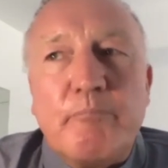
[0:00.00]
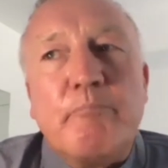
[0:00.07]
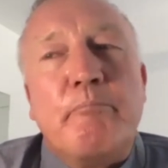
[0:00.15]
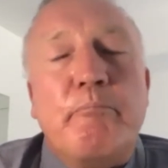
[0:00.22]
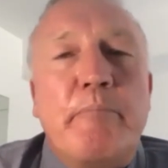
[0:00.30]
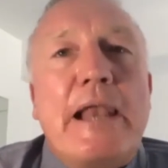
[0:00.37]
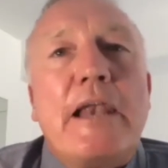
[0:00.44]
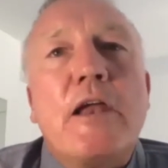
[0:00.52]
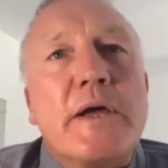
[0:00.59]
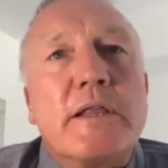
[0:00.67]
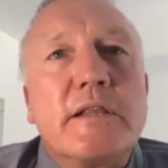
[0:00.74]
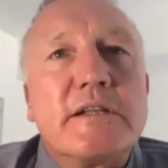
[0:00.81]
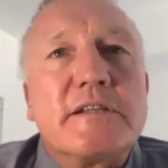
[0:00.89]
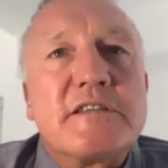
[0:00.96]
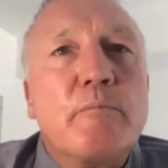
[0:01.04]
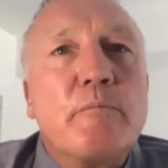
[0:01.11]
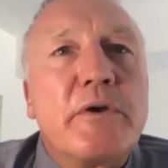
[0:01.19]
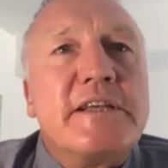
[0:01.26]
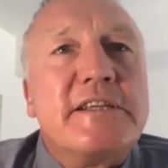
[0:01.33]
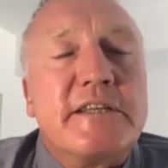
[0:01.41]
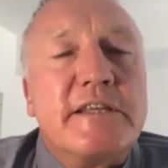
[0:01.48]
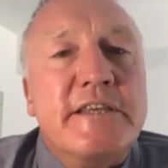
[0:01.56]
bellowing that somebody's